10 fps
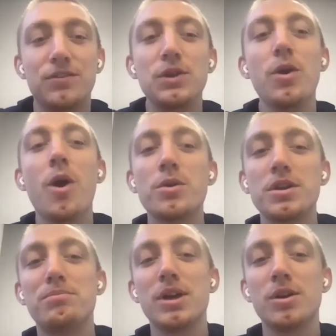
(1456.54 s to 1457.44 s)
If you owned a
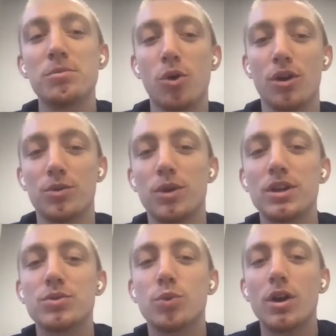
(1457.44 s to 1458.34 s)
billboard, what
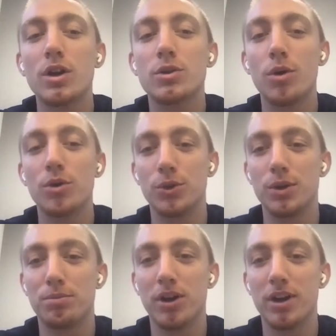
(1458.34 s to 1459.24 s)
is one quote you
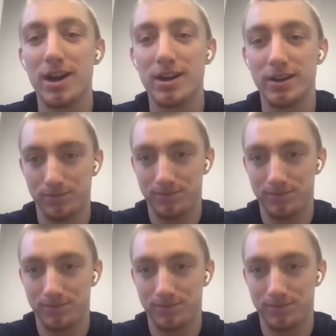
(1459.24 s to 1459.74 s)
would put on it?